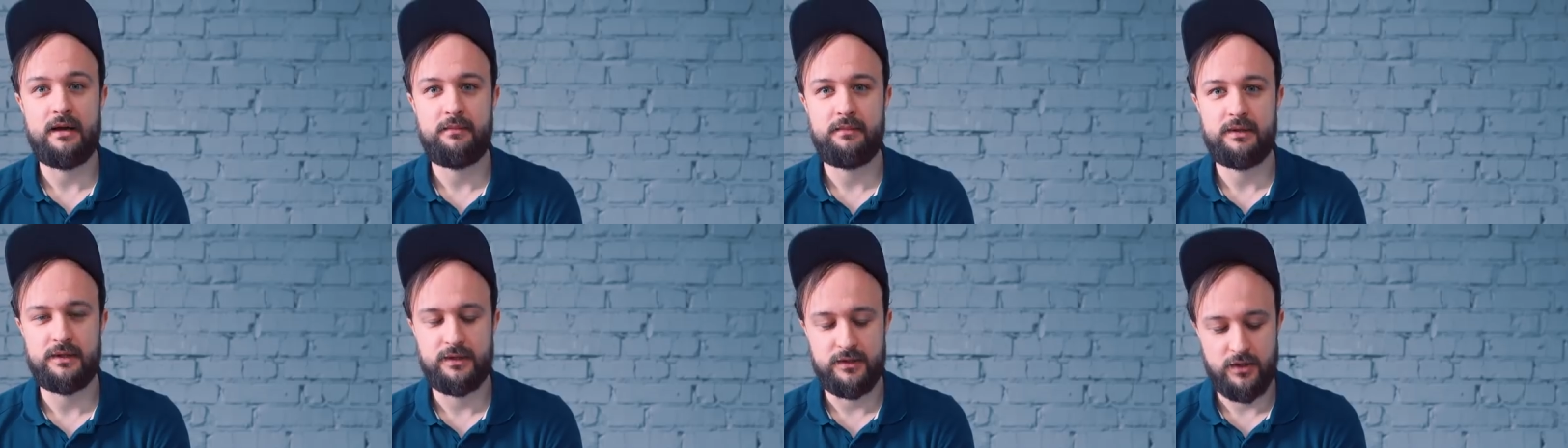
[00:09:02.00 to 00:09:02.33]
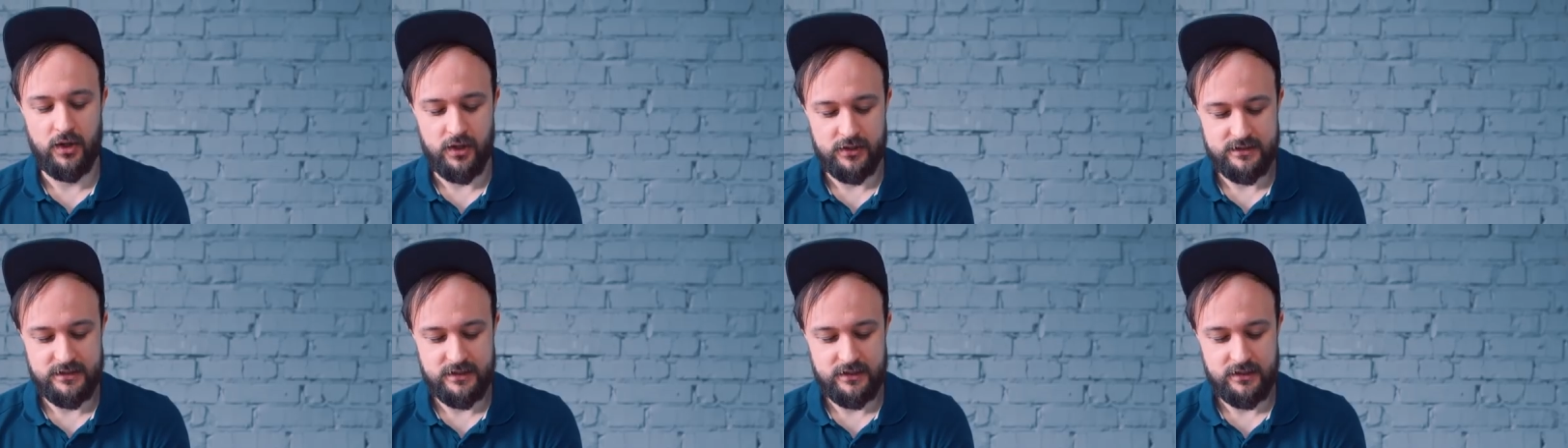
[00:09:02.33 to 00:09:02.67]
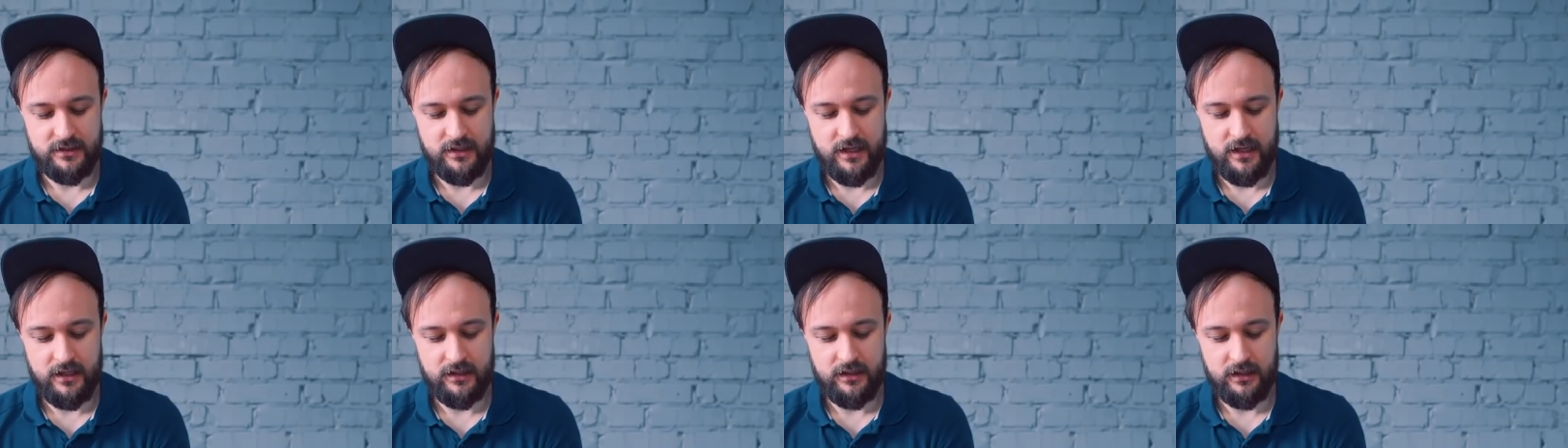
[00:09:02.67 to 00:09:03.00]
A
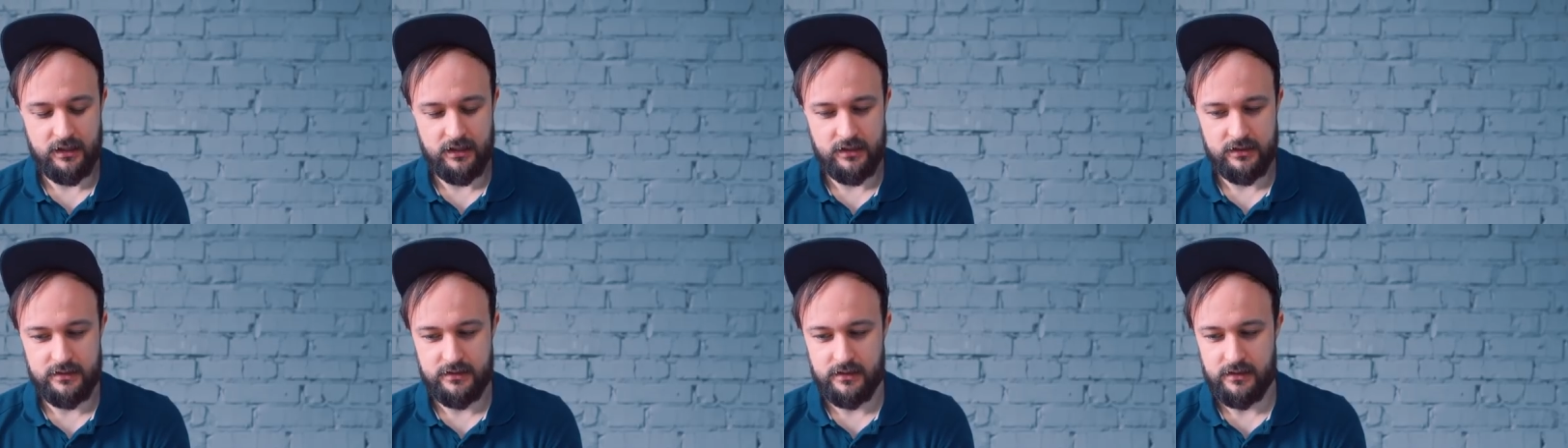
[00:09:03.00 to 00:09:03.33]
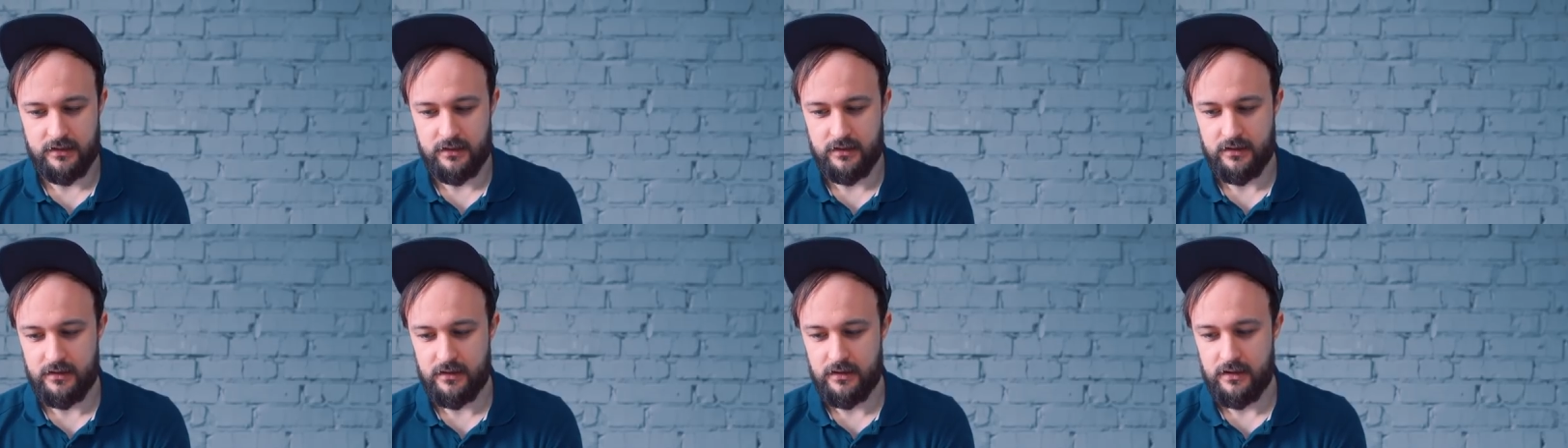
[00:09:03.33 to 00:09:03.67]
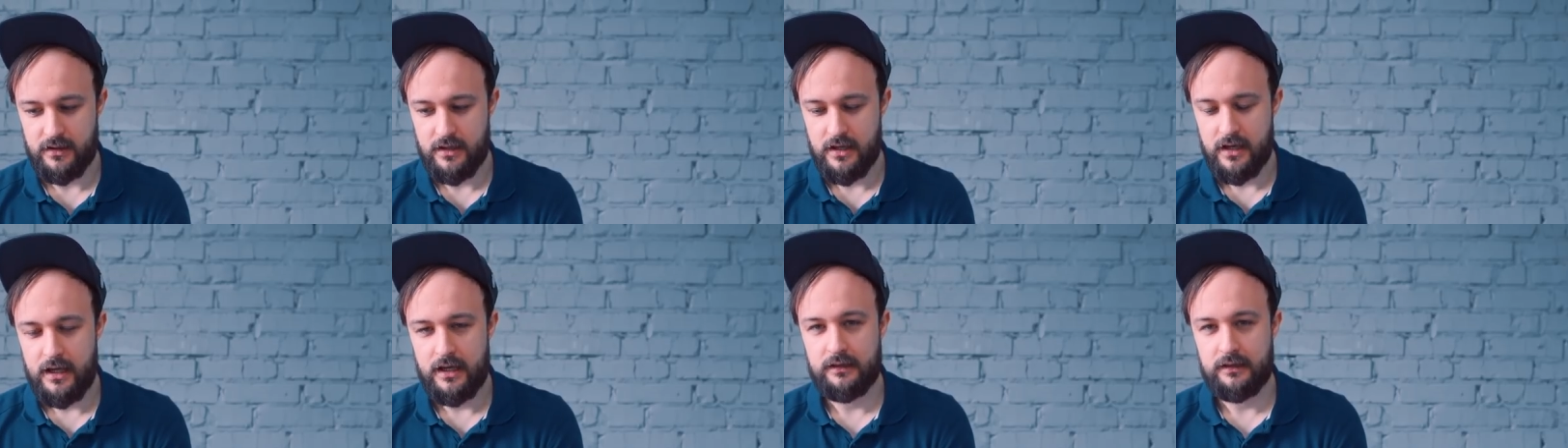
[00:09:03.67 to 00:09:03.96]
Mendoza, and uh,